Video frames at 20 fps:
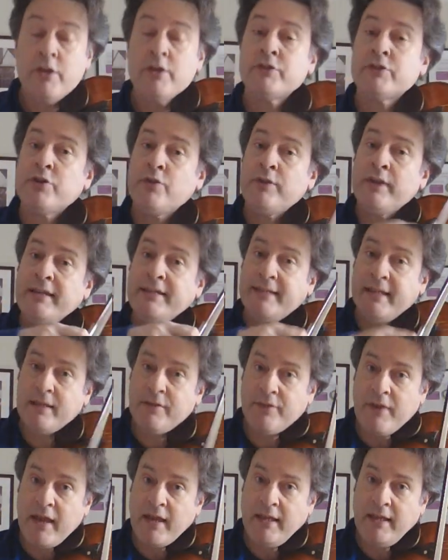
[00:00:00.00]
So they
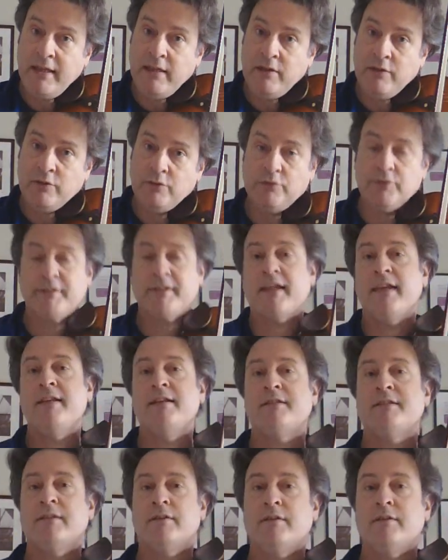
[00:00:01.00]
dig their heels
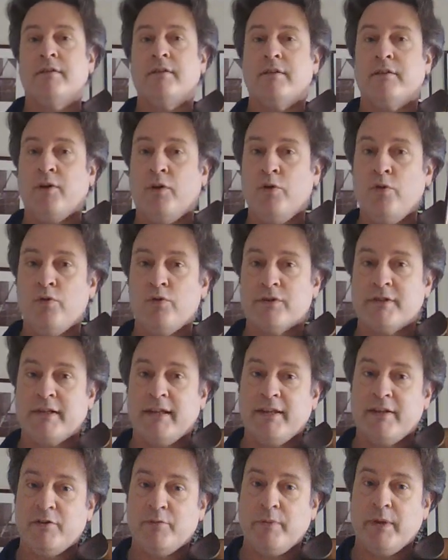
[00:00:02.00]
into the horse a
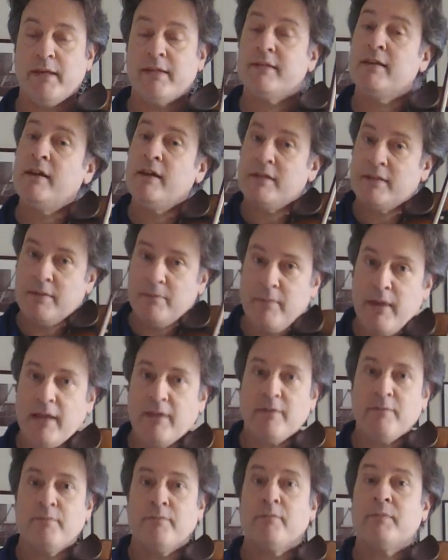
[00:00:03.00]
little bit to make
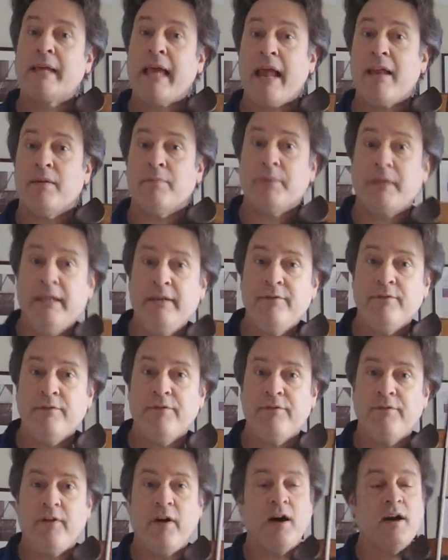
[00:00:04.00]
them gallop even
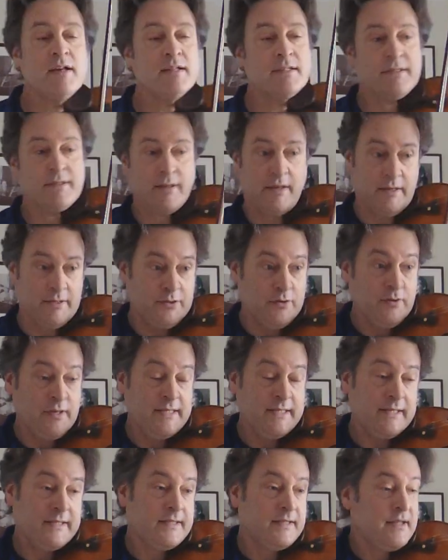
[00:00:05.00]
faster. So
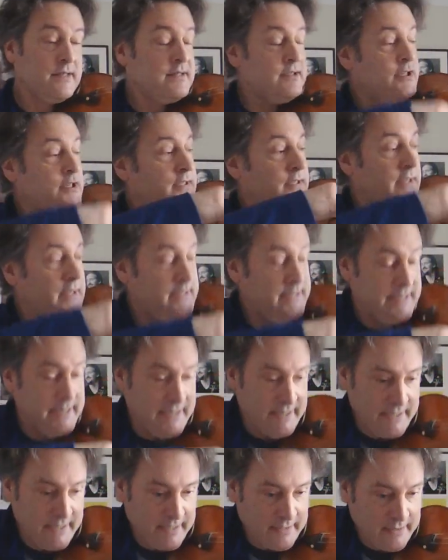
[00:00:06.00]
this is just the
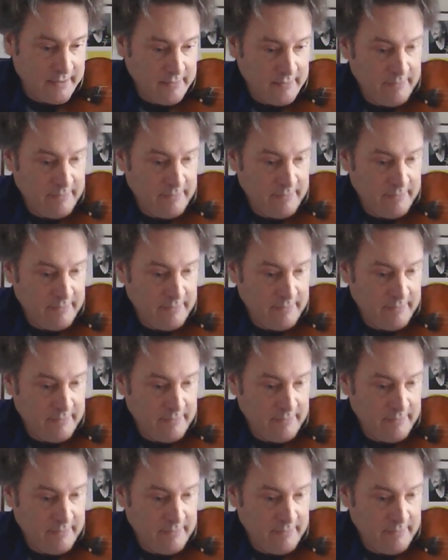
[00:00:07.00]
dig.